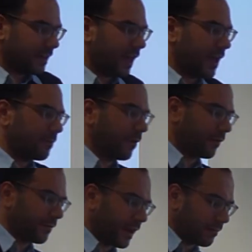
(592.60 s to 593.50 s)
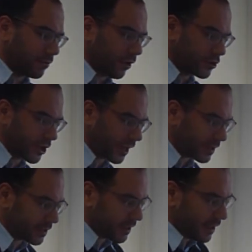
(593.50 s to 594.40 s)
game of that
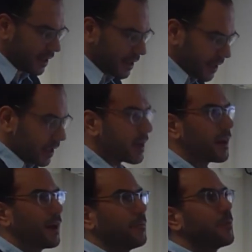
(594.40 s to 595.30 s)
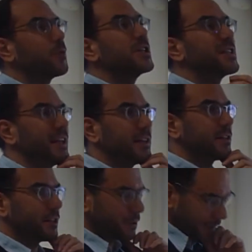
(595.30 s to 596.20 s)
project, which is linked to
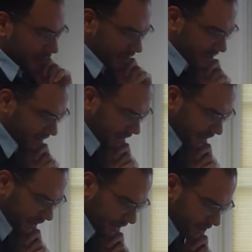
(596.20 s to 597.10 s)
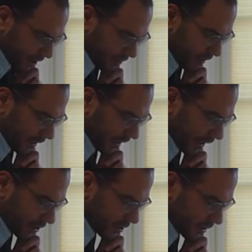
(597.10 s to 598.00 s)
the 2017 general
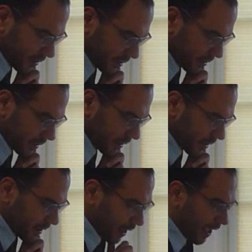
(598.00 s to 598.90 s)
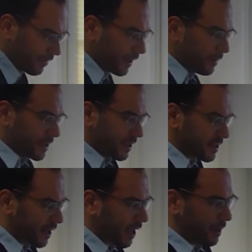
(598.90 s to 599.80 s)
election. I have limited
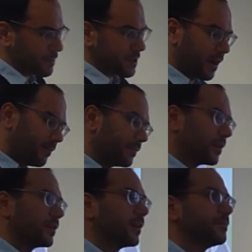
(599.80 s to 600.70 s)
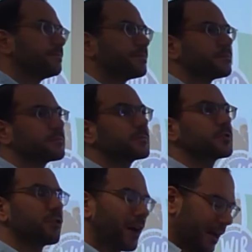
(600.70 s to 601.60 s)
time, so I'm going to
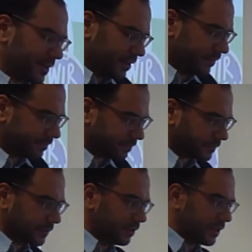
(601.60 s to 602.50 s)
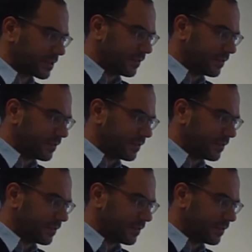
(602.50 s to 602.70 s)
try to do this